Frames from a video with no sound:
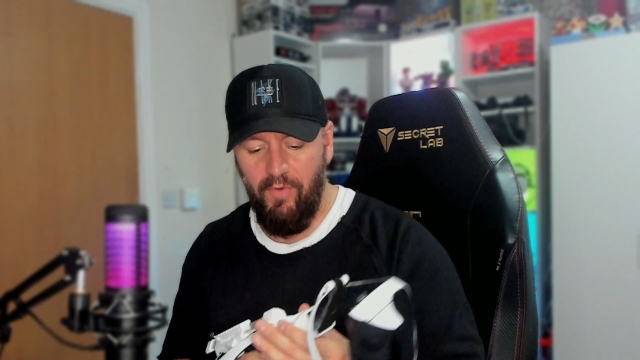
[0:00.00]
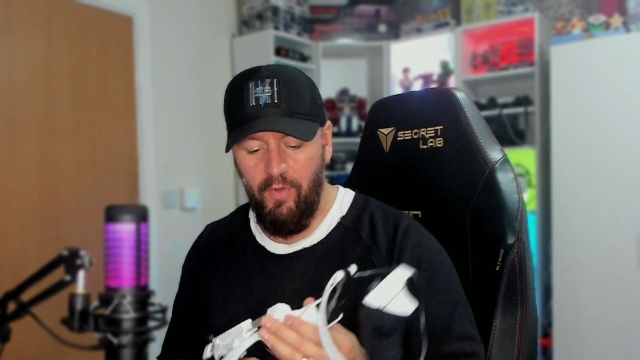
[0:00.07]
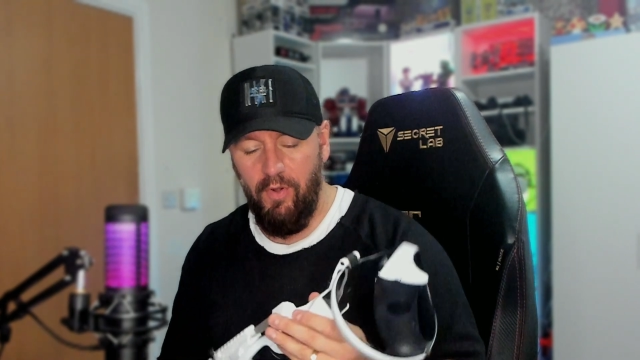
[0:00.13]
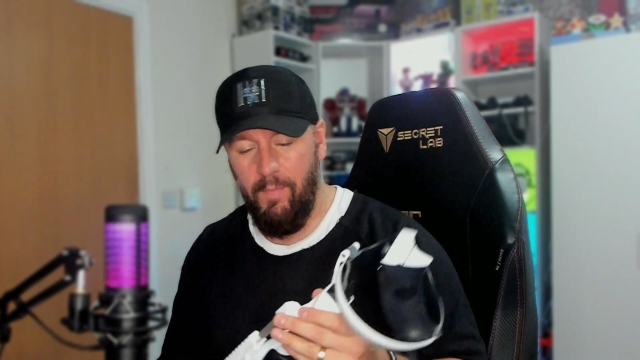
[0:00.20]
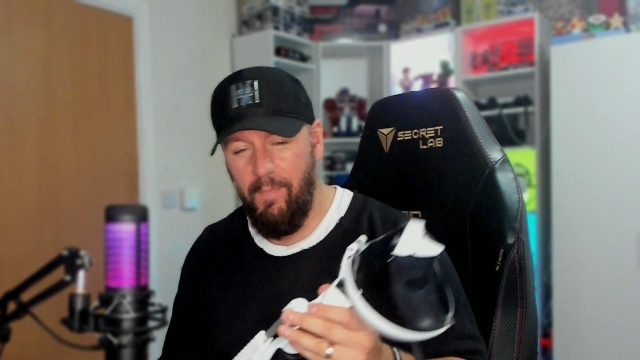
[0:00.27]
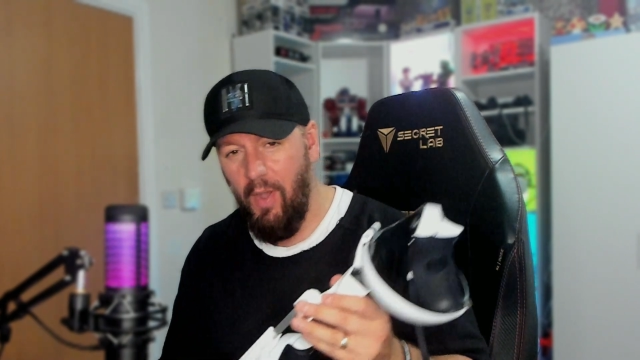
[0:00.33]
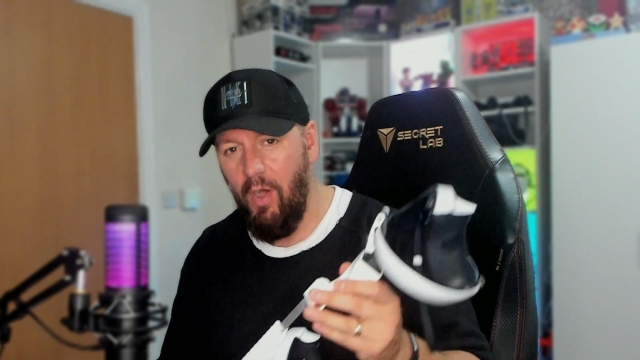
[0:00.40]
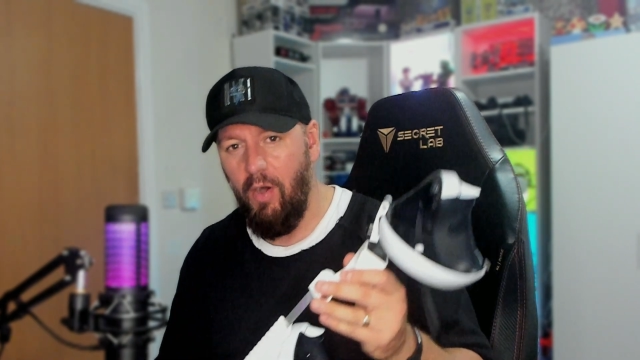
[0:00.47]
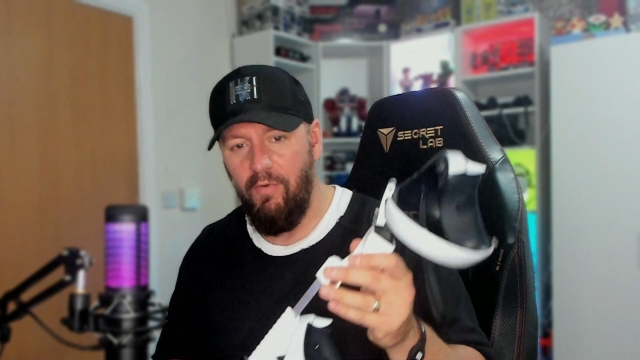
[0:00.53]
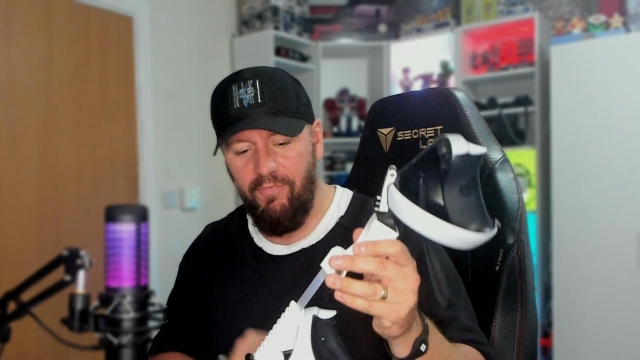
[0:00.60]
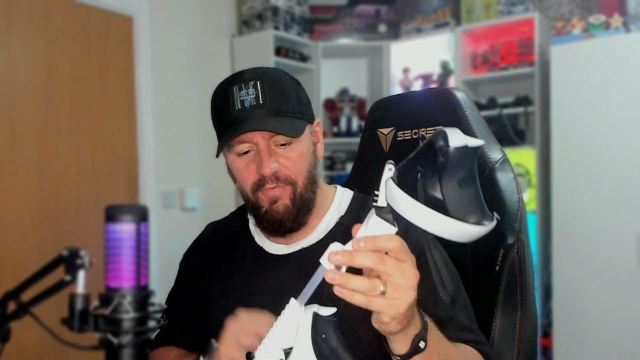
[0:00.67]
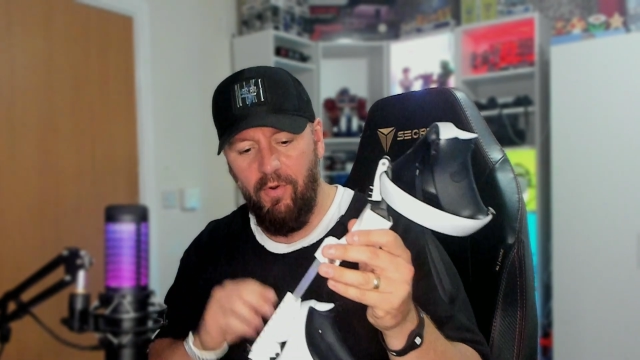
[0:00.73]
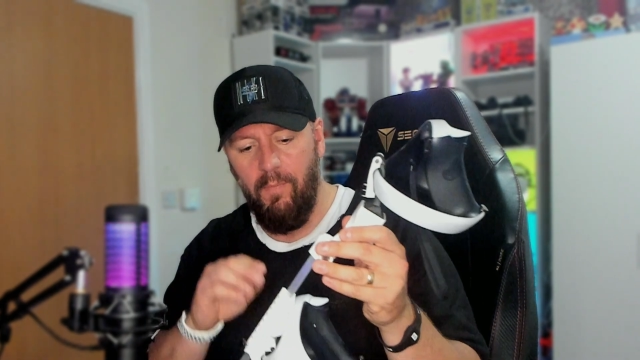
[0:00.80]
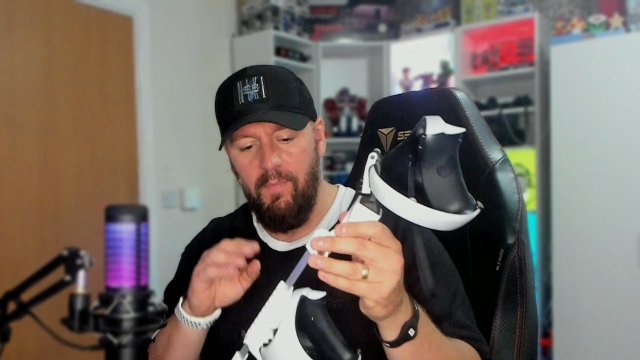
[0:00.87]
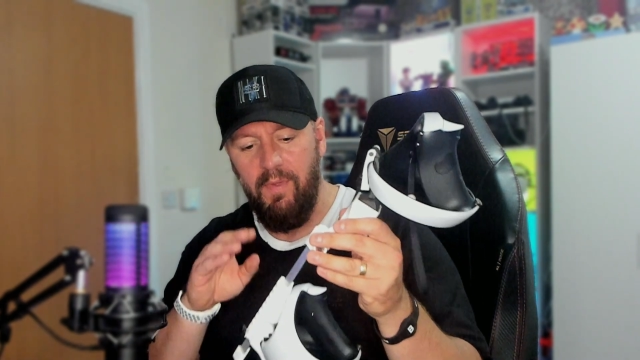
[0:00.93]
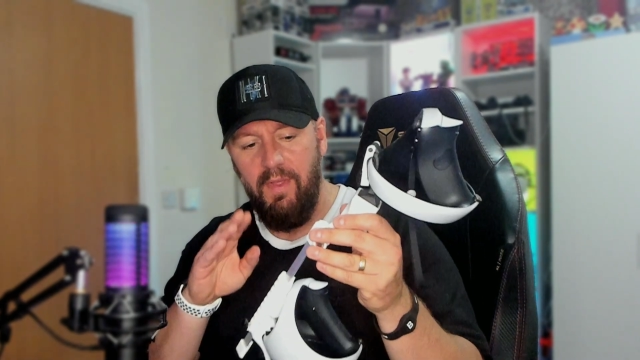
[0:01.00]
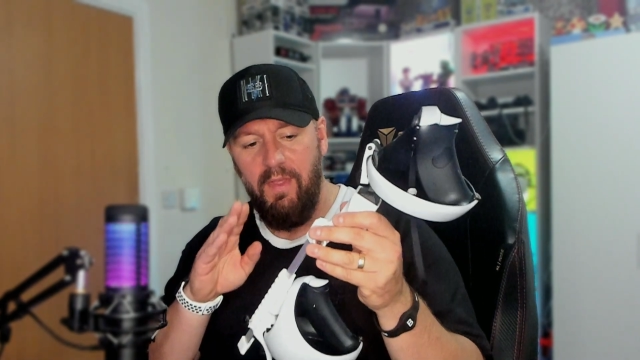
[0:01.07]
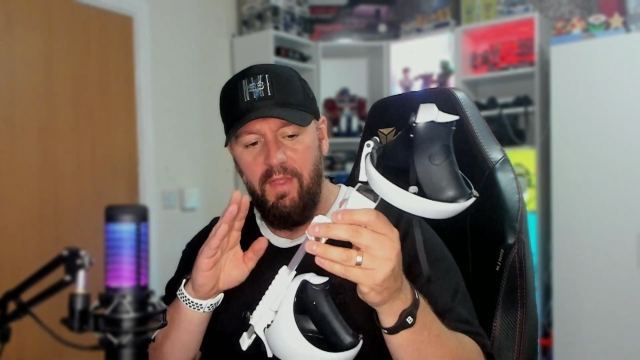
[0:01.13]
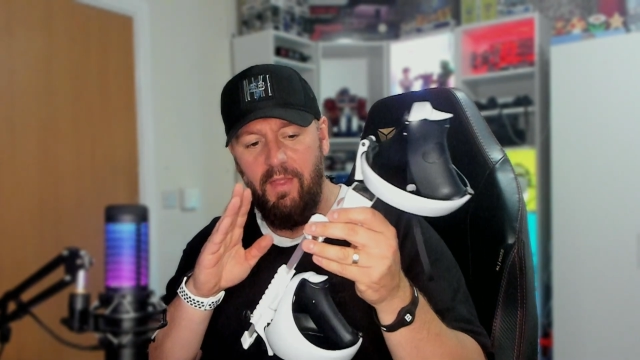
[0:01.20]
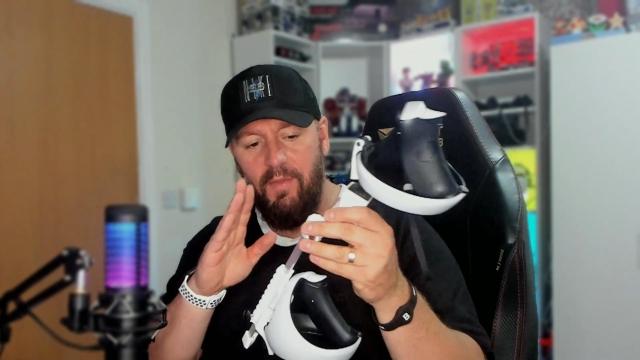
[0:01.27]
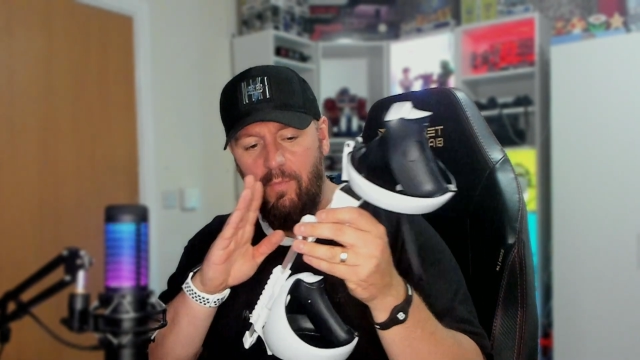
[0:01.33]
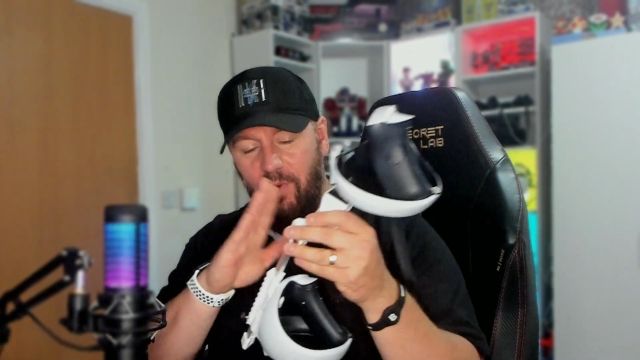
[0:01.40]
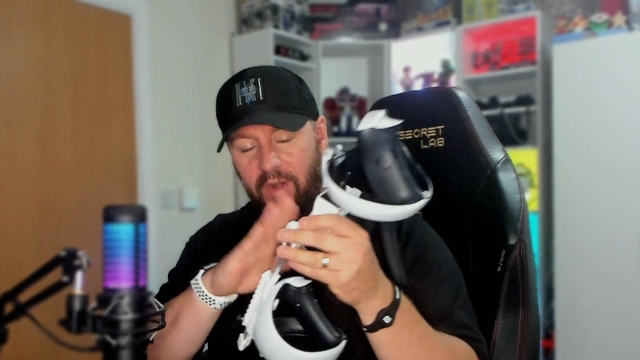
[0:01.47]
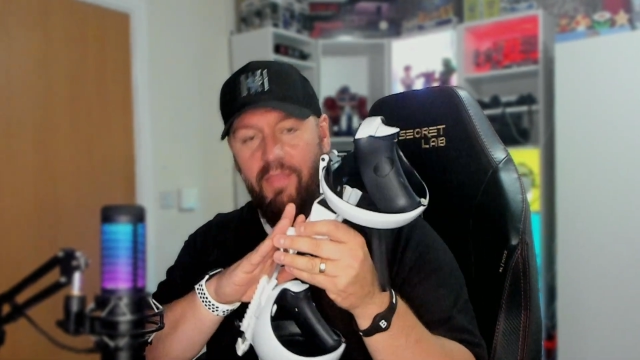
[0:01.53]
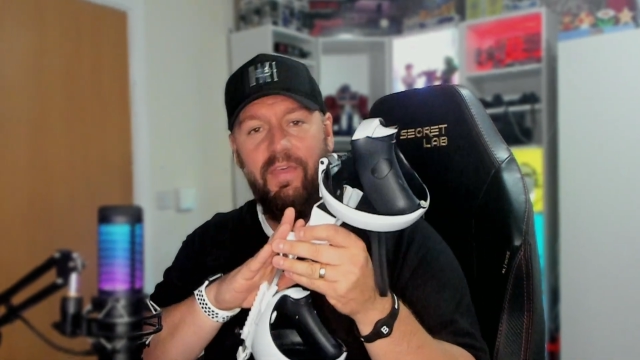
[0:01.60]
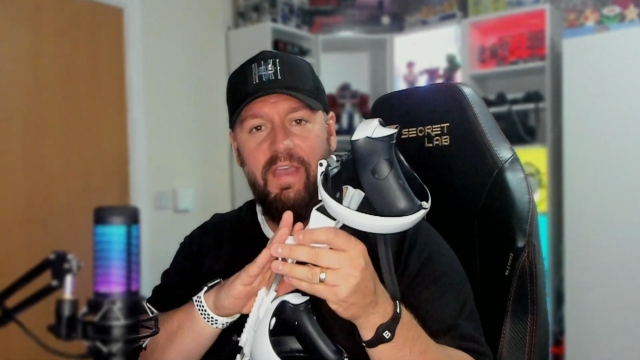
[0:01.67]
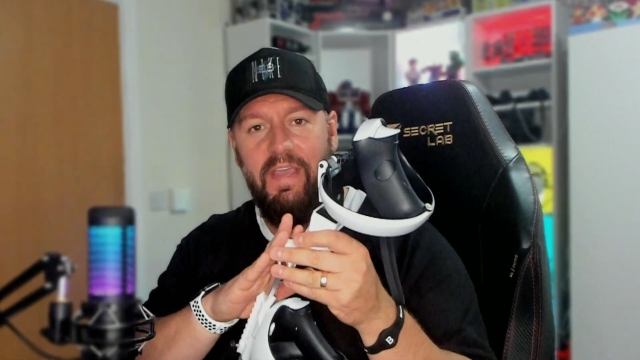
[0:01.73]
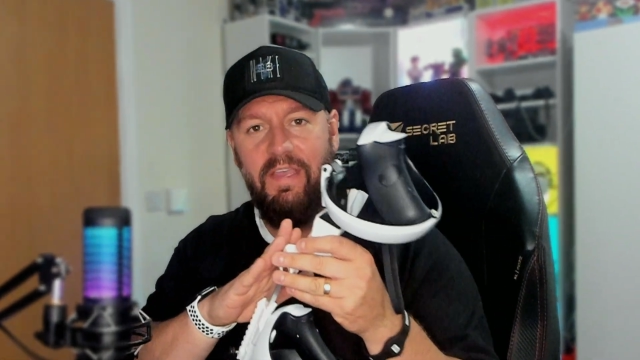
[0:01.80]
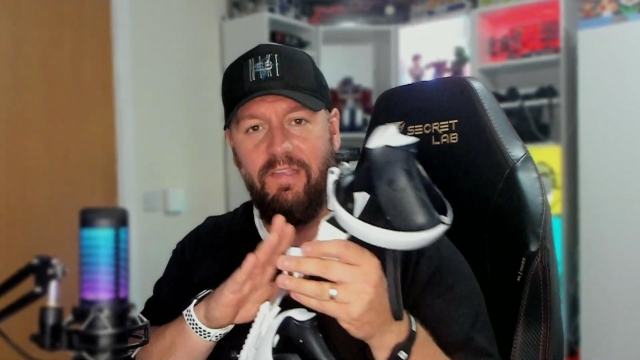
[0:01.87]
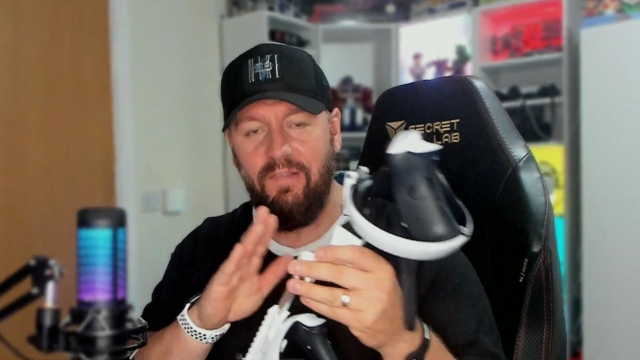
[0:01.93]
on apart from one of
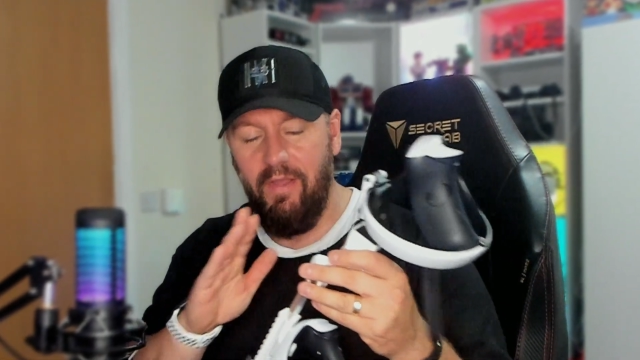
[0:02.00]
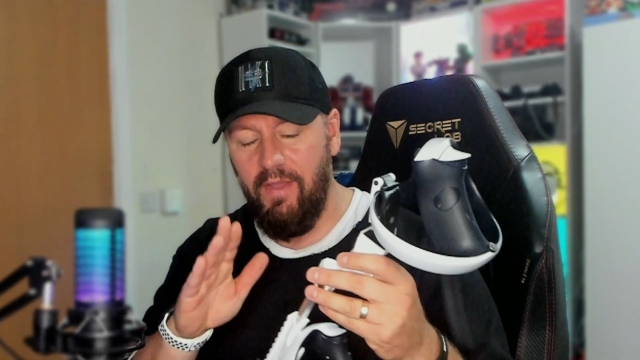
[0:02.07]
these.